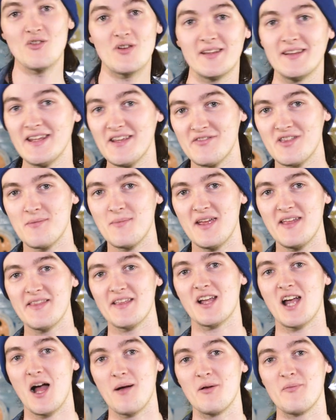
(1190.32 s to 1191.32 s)
You can leave them in
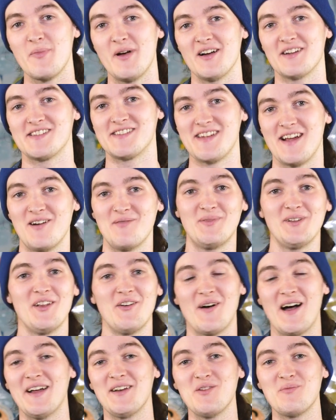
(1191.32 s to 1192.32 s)
the comment box down
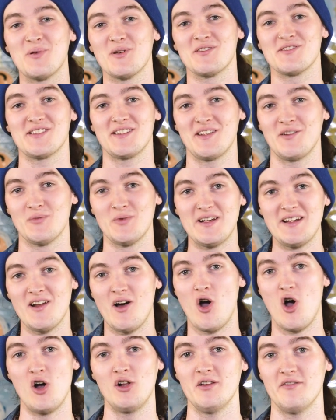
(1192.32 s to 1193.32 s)
below. I do personally read
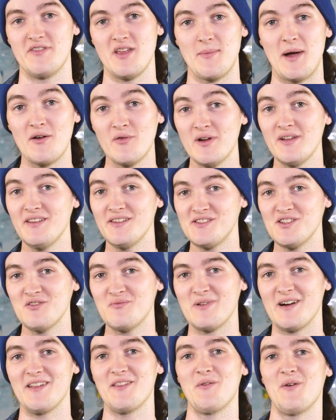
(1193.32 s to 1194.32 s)
all of them. I really do,
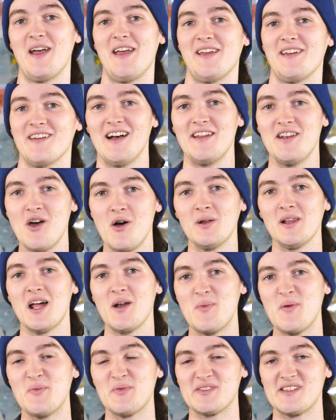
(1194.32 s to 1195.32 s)
by the way. I know a lot
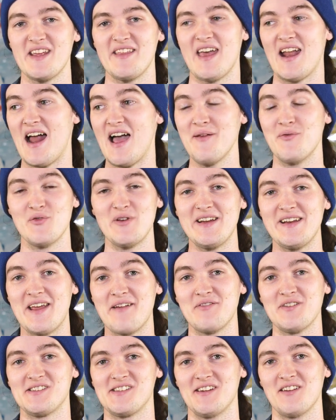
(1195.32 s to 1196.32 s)
of people say that. I read
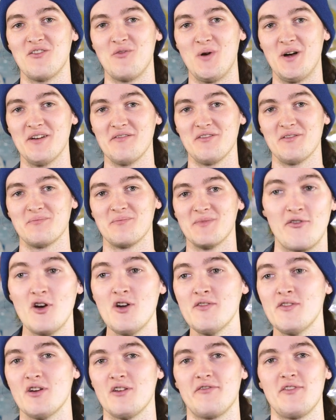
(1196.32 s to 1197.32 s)
every single one of them.
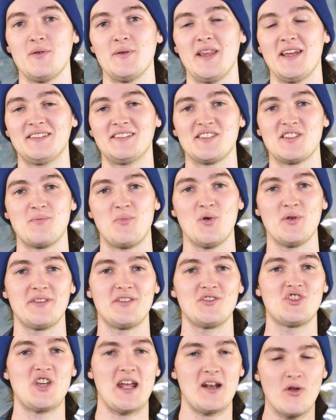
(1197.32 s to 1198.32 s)
Further, if you would like to support
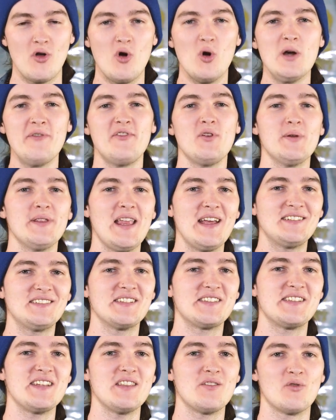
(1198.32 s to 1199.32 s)
the channel, or if you would like
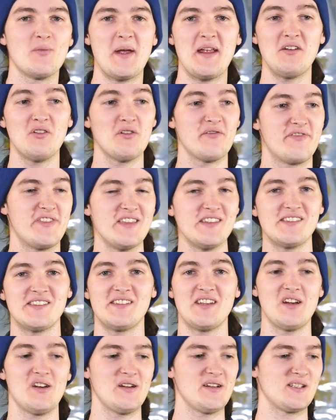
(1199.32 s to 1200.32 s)
to see the remainder of this
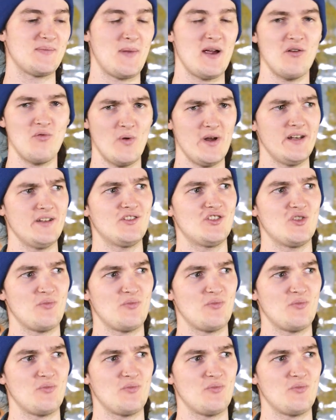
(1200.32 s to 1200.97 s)
series, my When is